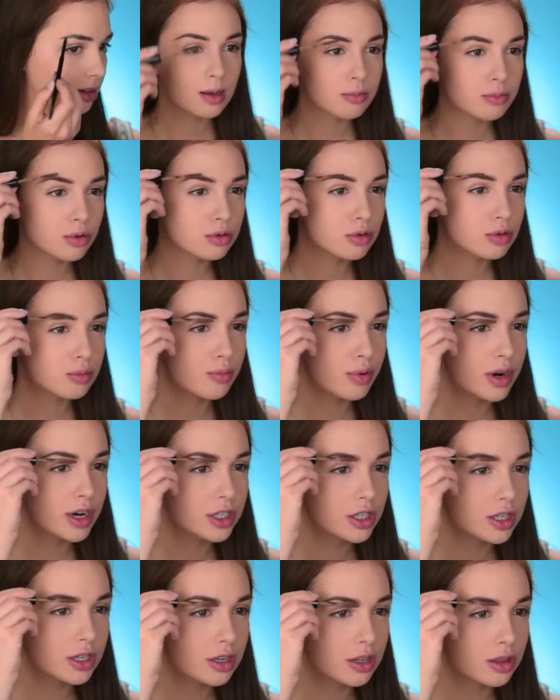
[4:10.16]
I'm also
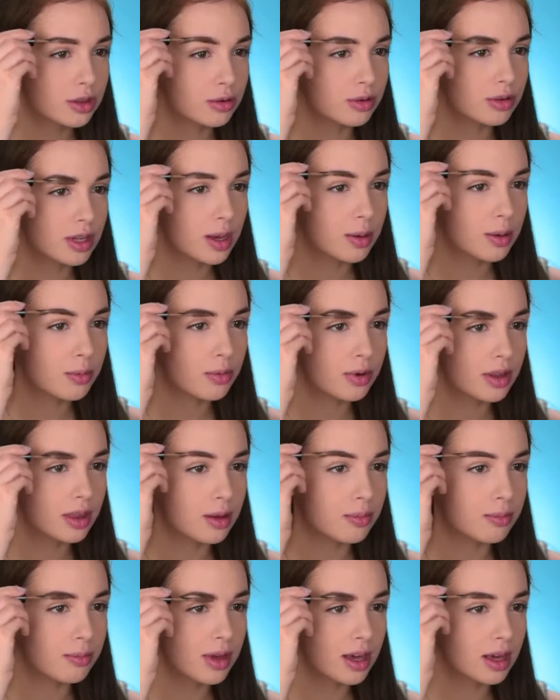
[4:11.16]
brushing through them with
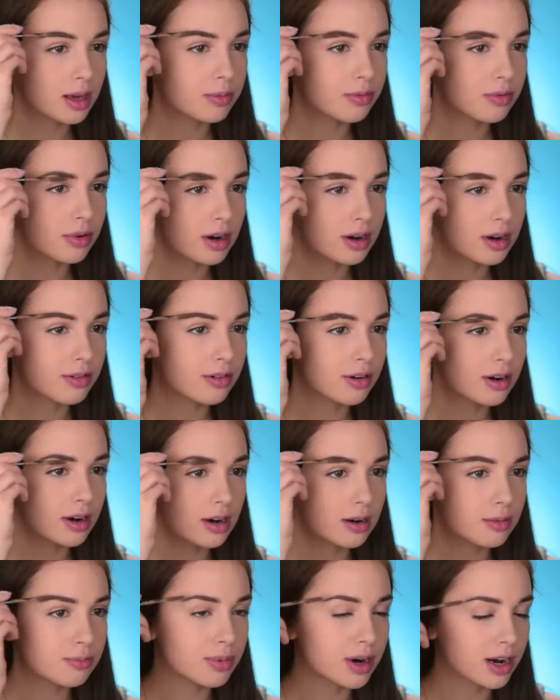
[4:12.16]
the
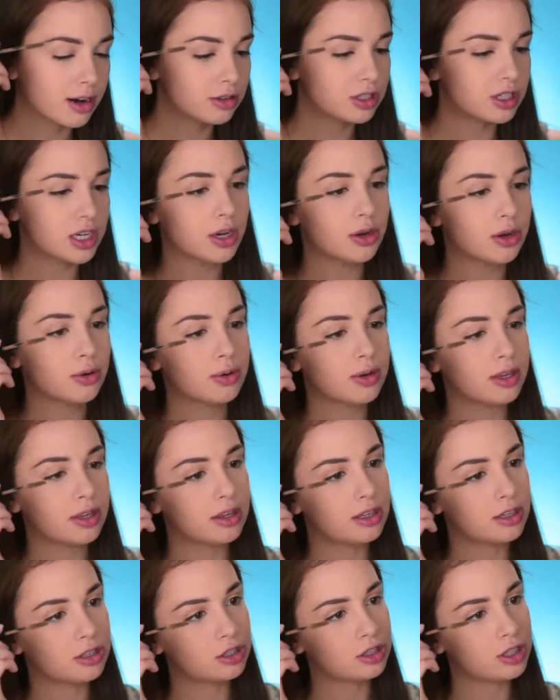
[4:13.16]
MakeupForEver Brow Gel
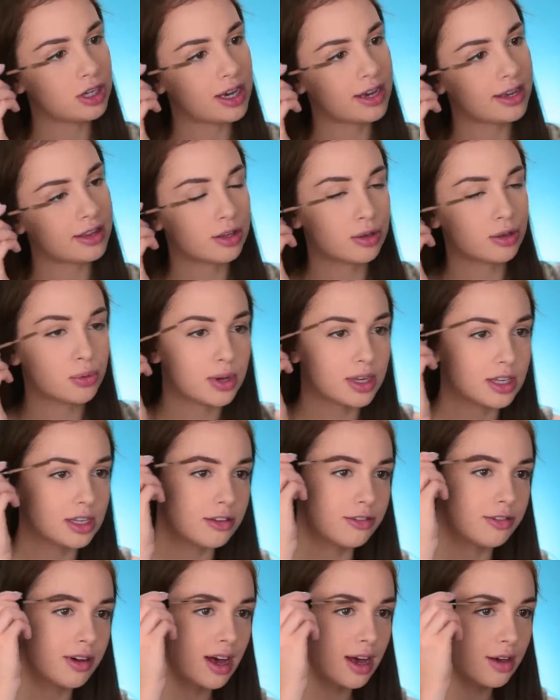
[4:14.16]
in the shade
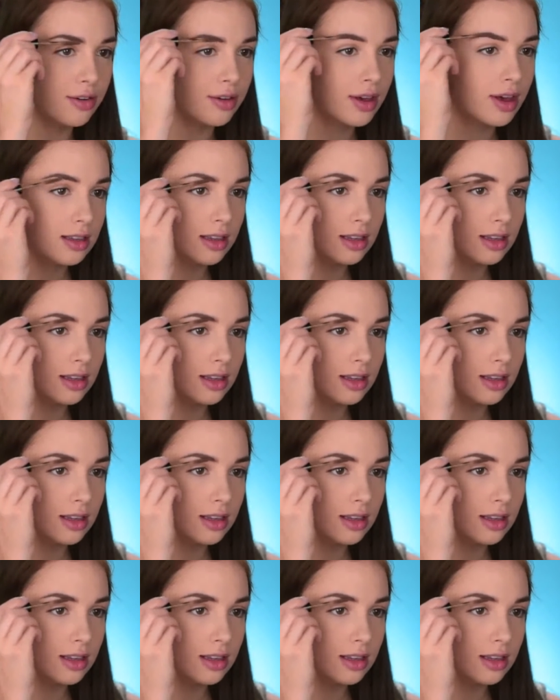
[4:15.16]
25.